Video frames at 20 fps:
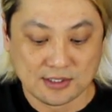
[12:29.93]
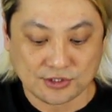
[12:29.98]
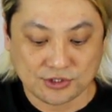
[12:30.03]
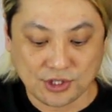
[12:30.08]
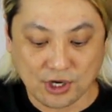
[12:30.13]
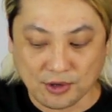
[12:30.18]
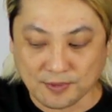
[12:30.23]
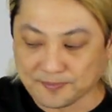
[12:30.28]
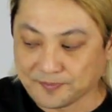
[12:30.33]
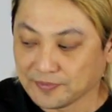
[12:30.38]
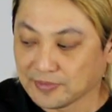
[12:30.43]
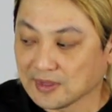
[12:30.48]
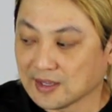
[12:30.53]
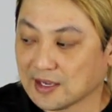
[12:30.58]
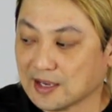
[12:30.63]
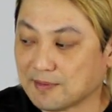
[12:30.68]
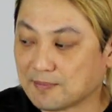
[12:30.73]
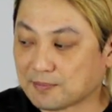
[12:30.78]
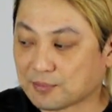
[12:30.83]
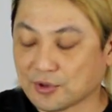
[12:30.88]
So
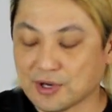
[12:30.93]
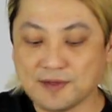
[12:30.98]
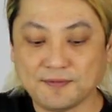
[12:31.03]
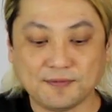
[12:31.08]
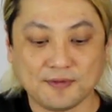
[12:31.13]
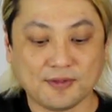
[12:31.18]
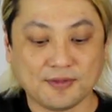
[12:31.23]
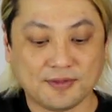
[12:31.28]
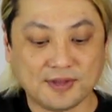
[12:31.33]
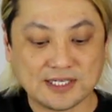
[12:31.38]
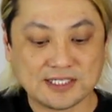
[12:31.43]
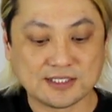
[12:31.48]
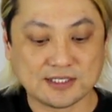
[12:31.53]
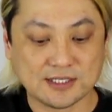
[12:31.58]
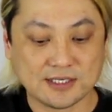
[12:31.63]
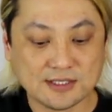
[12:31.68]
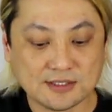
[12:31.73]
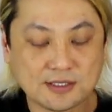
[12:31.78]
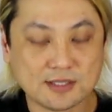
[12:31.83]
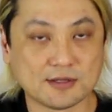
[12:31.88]
in brief, this
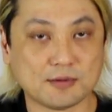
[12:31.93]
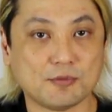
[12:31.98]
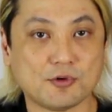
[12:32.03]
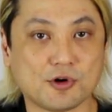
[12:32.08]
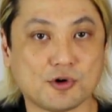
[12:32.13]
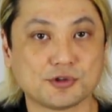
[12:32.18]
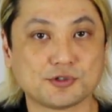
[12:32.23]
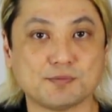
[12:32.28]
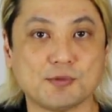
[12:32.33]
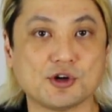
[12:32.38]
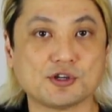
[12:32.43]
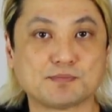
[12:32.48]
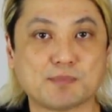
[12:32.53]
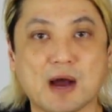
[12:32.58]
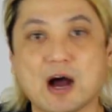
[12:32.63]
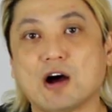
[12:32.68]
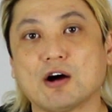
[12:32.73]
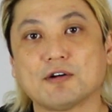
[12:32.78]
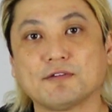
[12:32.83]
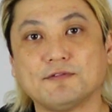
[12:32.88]
is the world's most
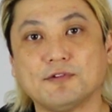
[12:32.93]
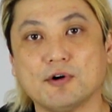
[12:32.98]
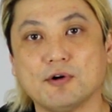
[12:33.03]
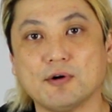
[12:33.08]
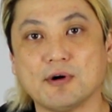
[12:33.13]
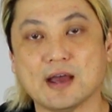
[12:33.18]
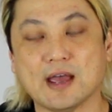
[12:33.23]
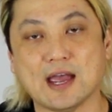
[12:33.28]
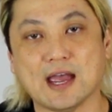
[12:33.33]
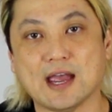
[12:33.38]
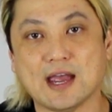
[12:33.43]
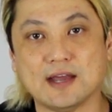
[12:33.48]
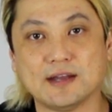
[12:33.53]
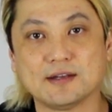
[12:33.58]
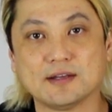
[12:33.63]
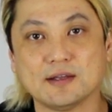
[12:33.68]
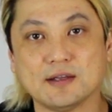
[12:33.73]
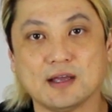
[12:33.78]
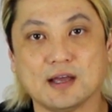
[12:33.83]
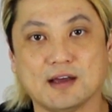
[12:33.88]
powerful
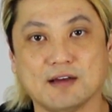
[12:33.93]
and